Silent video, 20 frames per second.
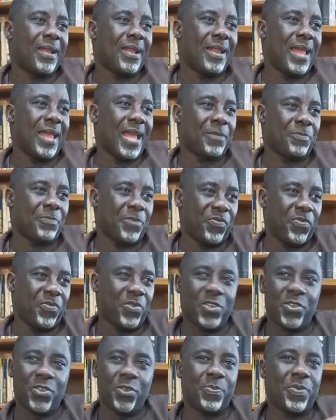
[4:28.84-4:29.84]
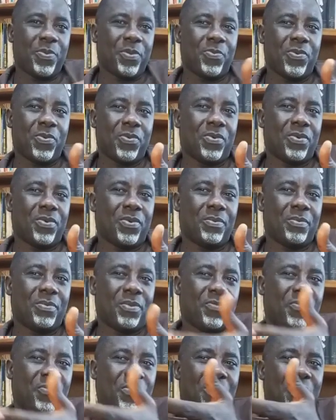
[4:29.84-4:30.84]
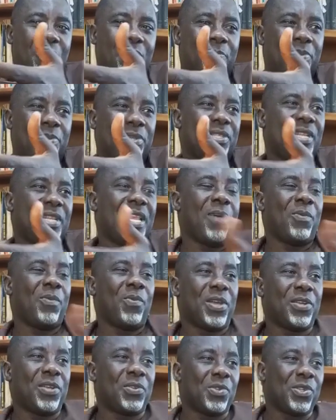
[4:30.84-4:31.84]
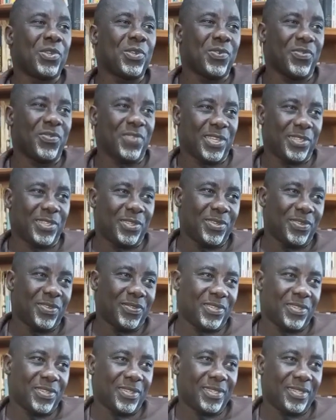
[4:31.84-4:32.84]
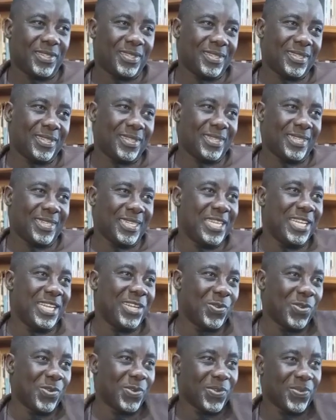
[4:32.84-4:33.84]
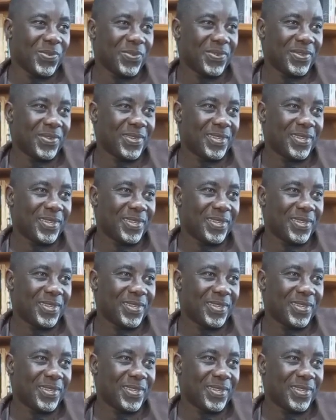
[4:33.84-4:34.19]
Like before you people, before Pusam went to University of Jos, did he know you?